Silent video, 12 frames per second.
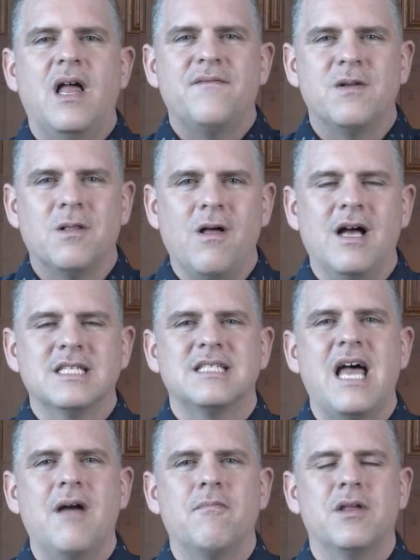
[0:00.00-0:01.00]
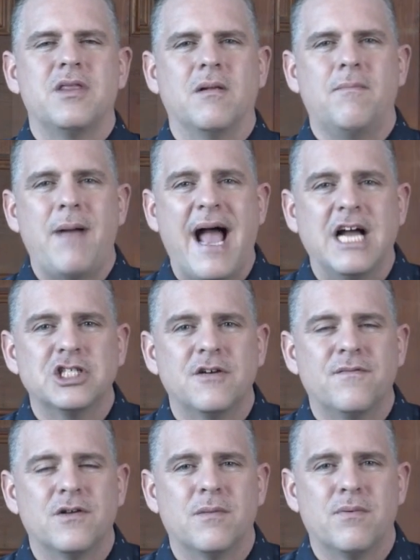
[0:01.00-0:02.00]
Have you lost that with the passion
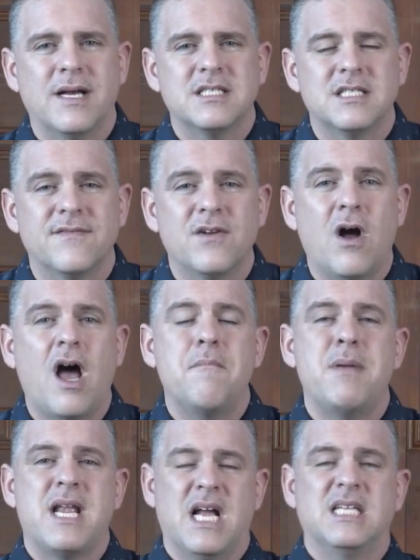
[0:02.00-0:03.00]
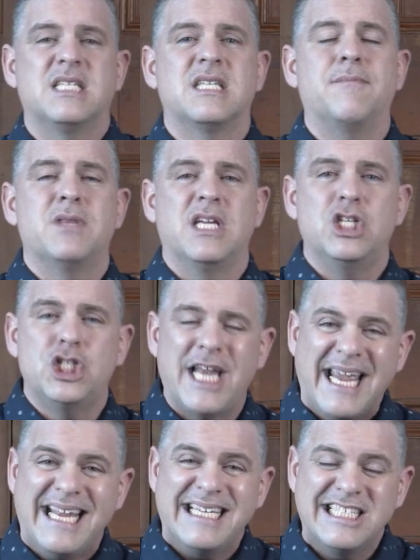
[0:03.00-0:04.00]
for the presence of God because something
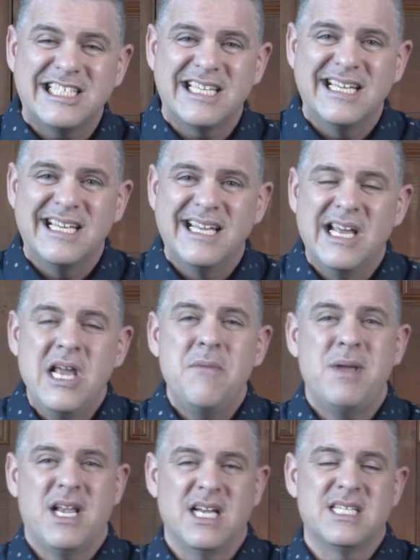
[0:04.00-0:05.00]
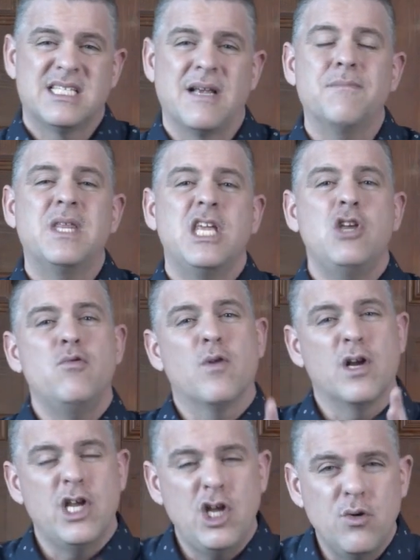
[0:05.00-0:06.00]
changed? Because something you
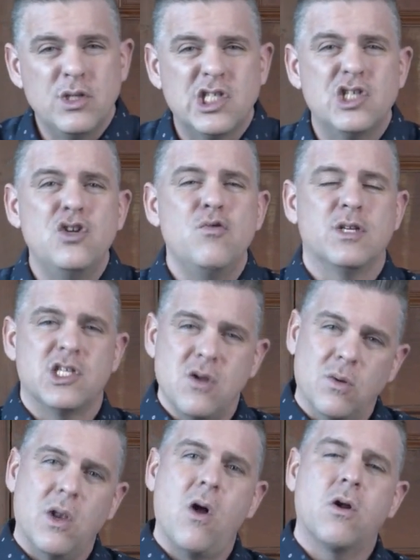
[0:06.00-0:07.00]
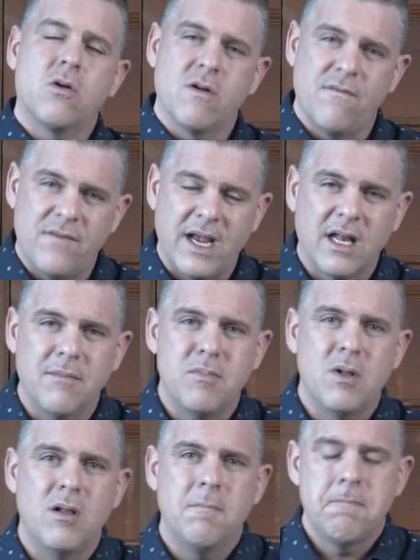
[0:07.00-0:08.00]
were used to was no longer
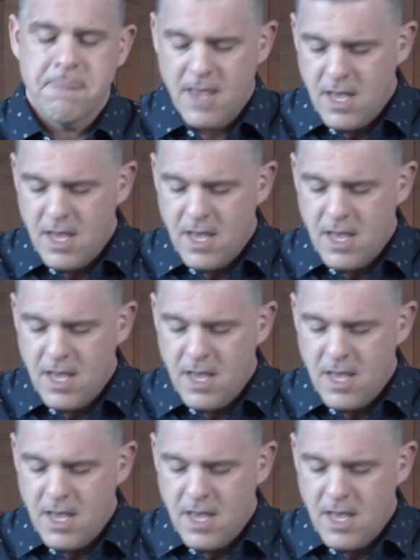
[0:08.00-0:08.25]
available?